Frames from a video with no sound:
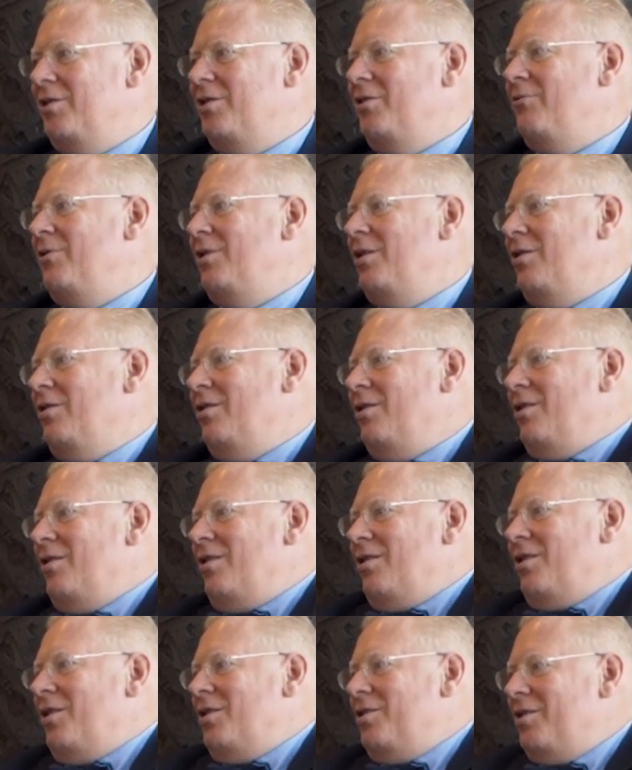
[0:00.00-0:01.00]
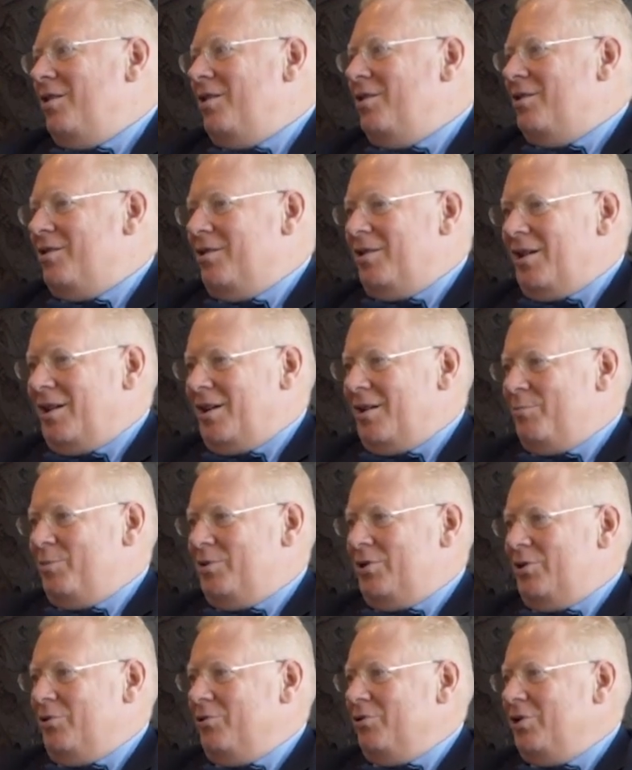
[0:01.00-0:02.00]
in a way, it
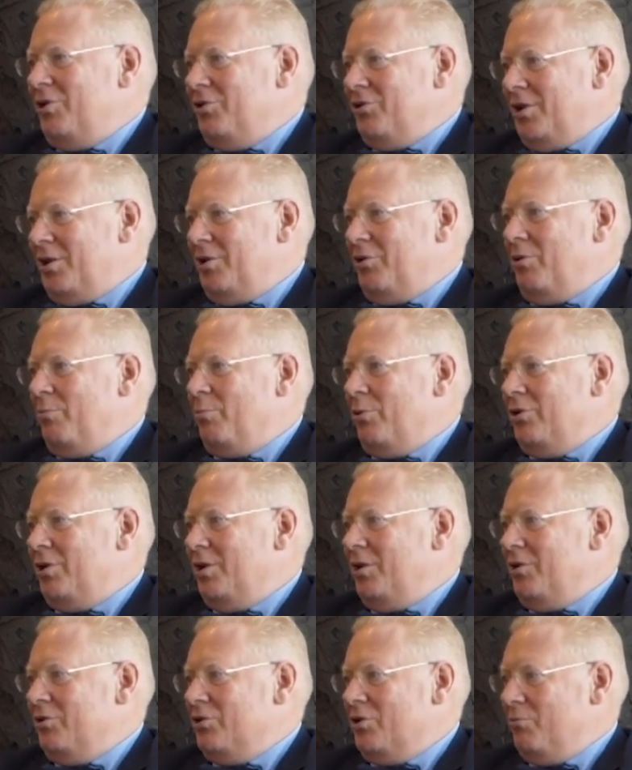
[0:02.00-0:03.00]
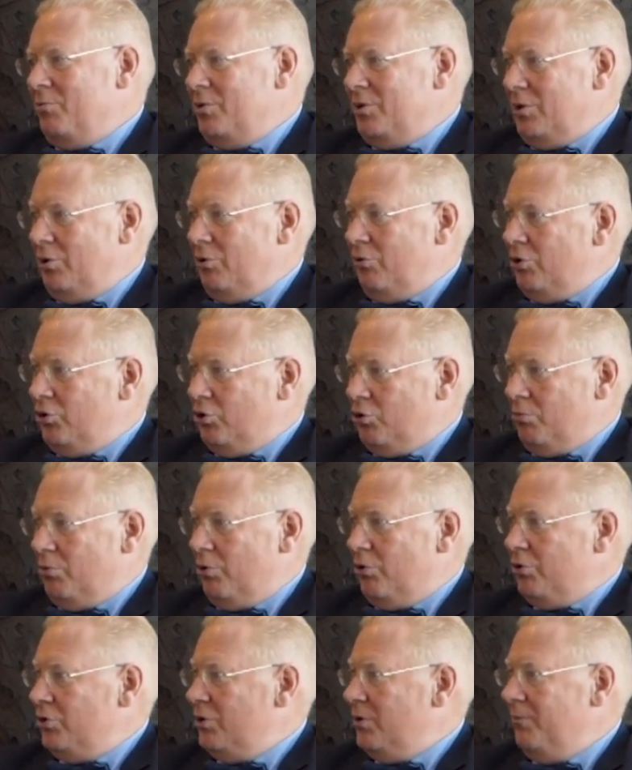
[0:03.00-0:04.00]
helps you in your daily remodeling. So we see
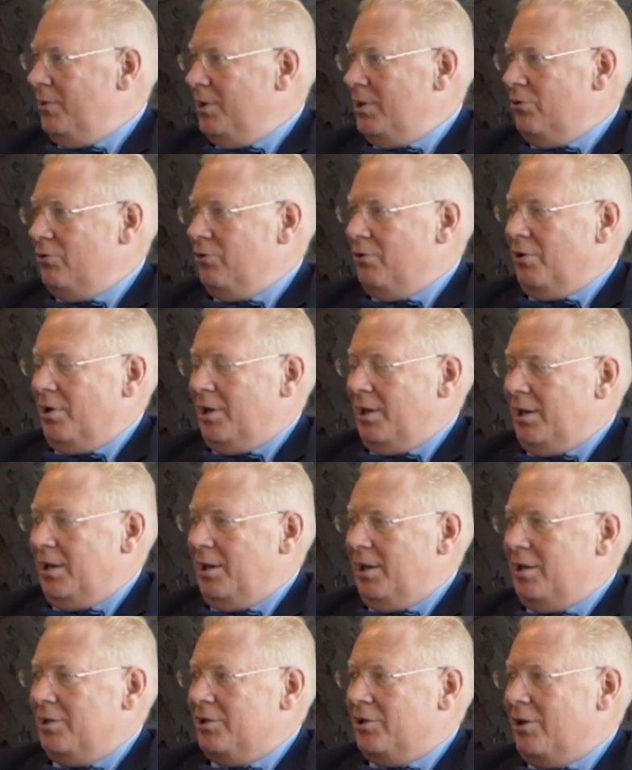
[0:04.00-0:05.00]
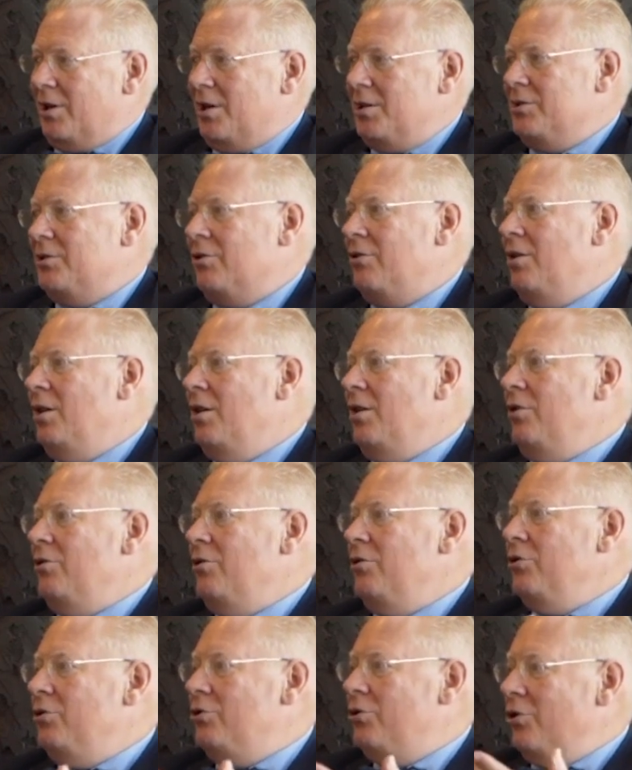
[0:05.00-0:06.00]
rejuvenation, we do clinical trials, so
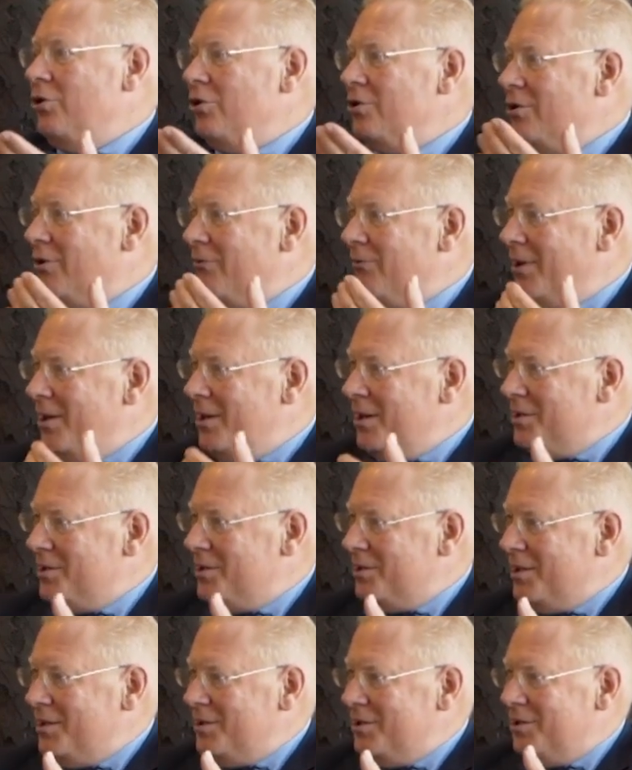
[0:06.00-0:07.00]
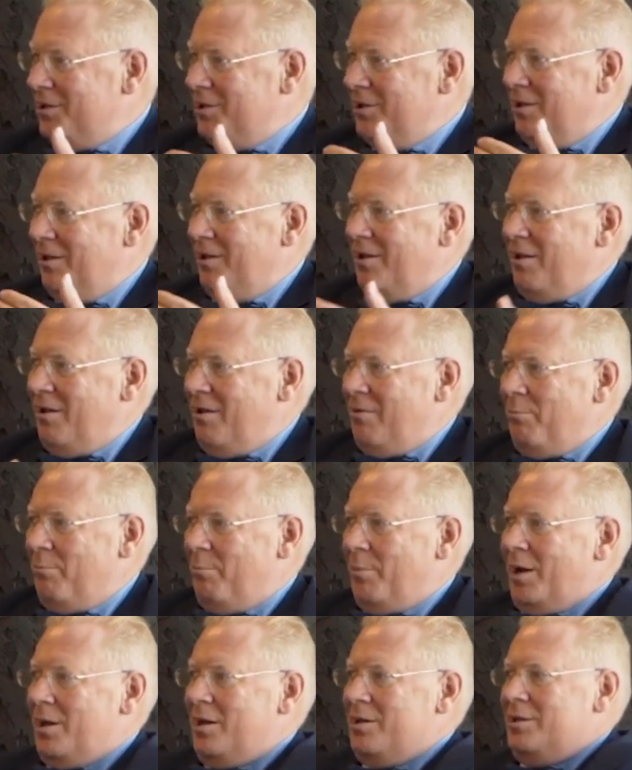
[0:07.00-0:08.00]
return of elasticity,
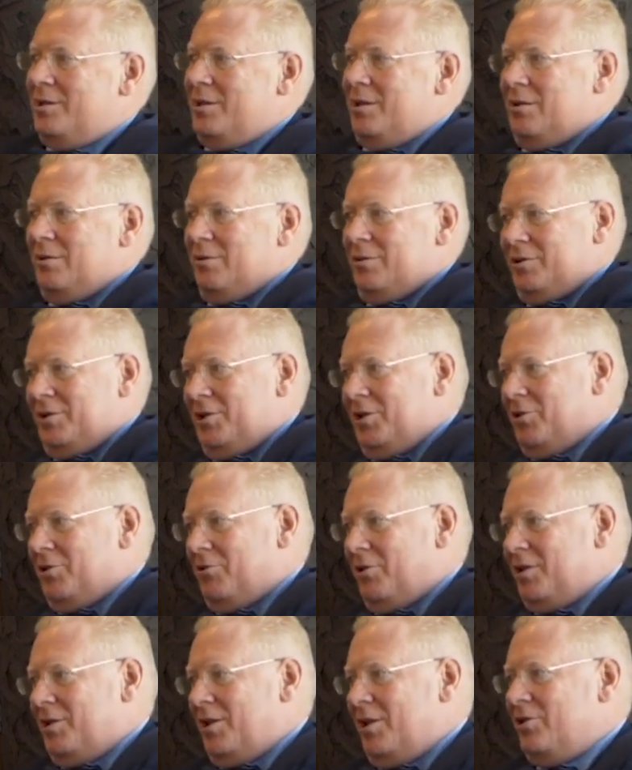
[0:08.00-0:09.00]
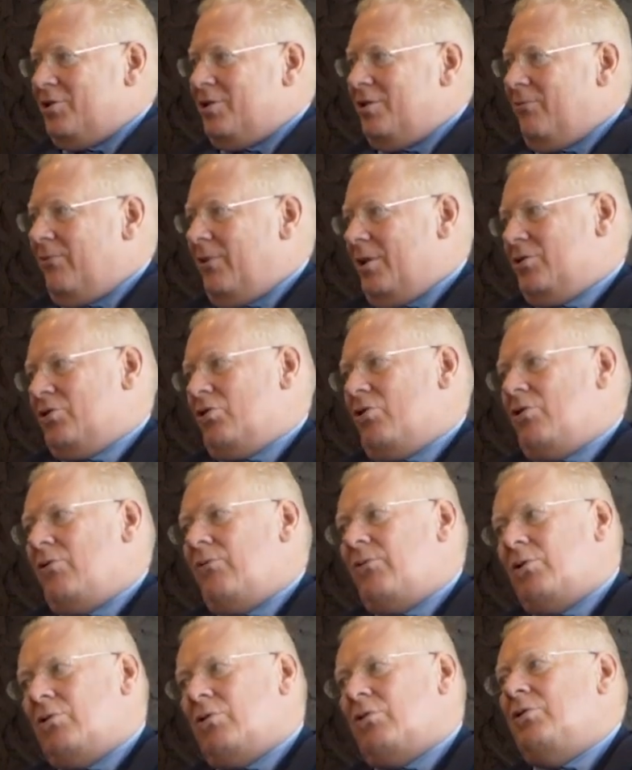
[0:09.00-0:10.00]
balancing degradation effects. So
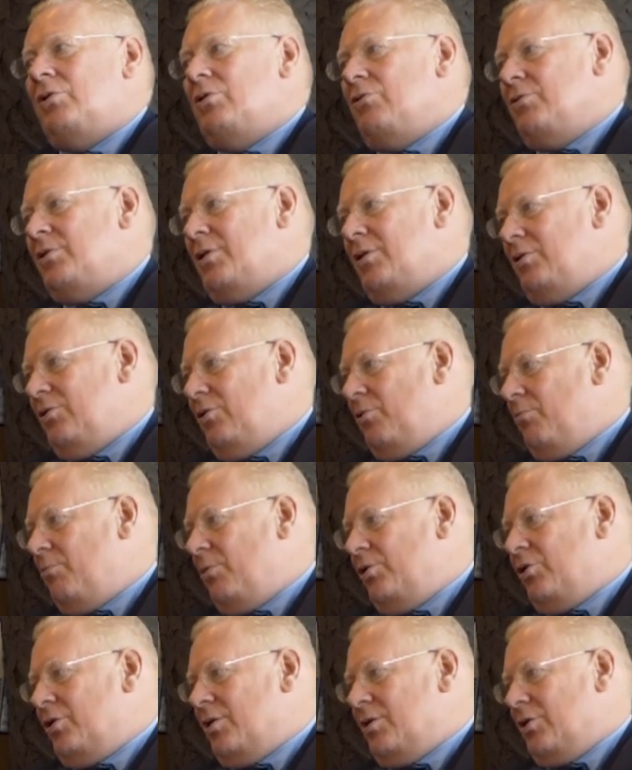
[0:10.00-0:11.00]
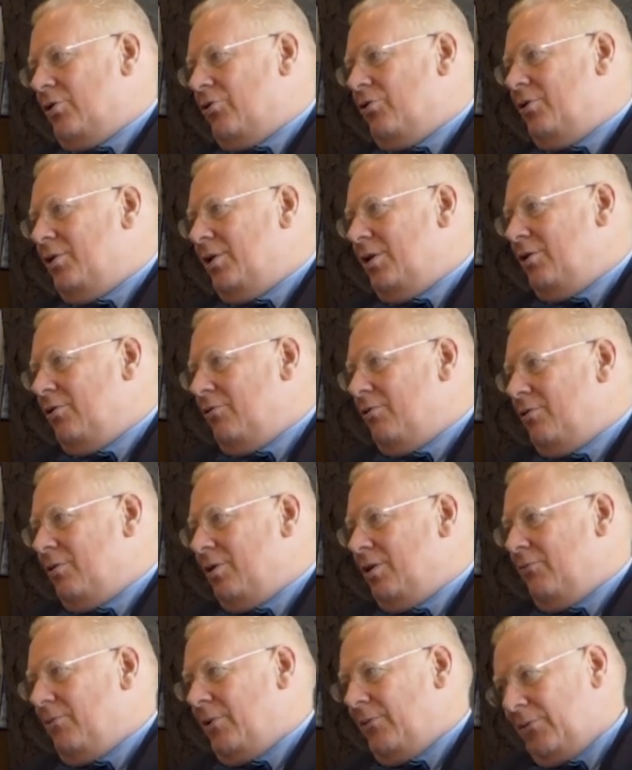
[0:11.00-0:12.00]
if you don't use it, you will just continue
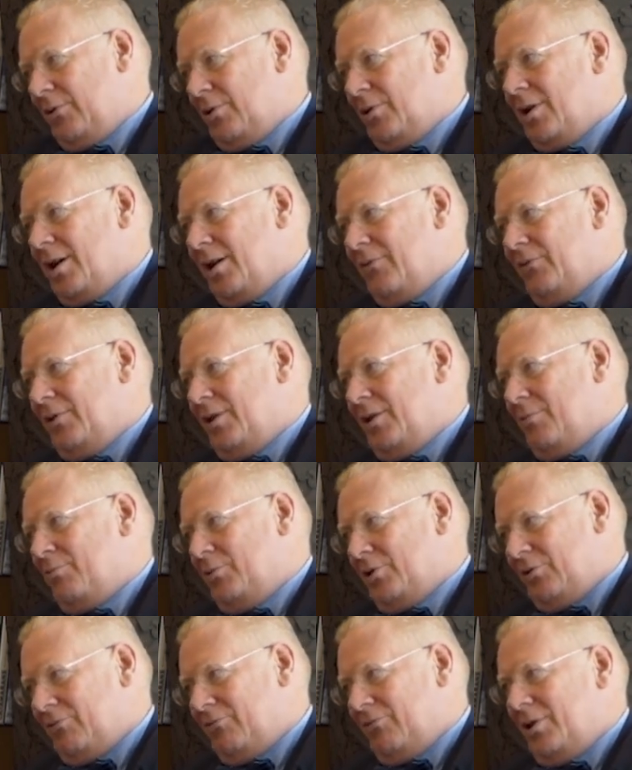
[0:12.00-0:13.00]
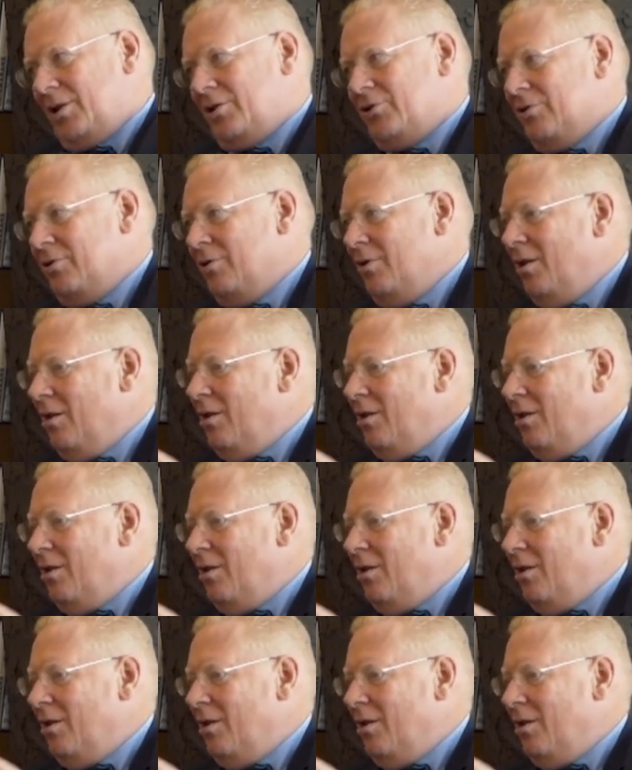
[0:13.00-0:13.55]
with your lifetime situation,